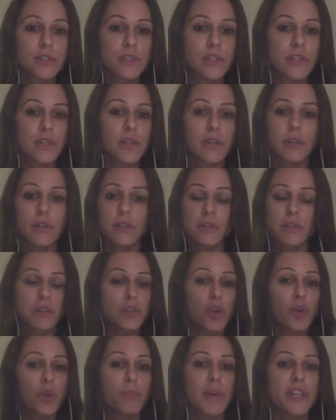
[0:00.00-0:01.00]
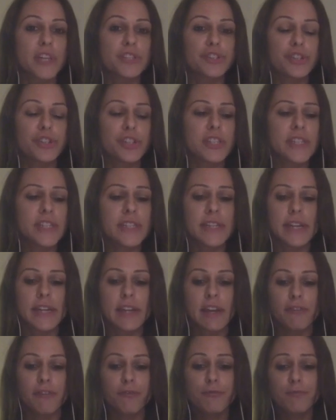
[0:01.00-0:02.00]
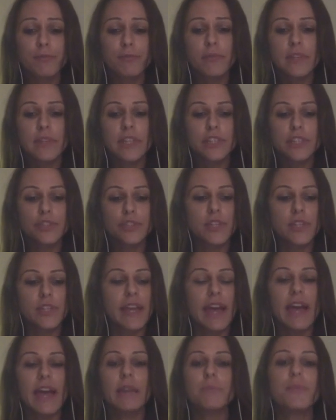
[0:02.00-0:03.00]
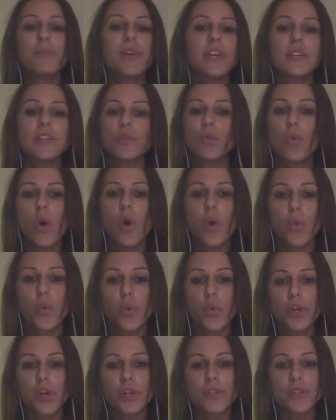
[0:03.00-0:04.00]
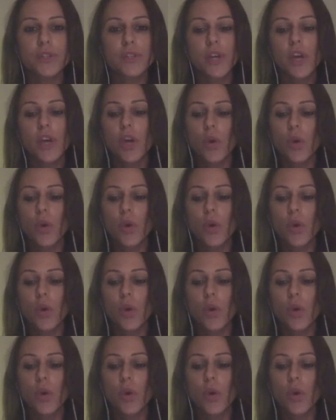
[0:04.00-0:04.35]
along my journey, and I've literally handpicked what worked,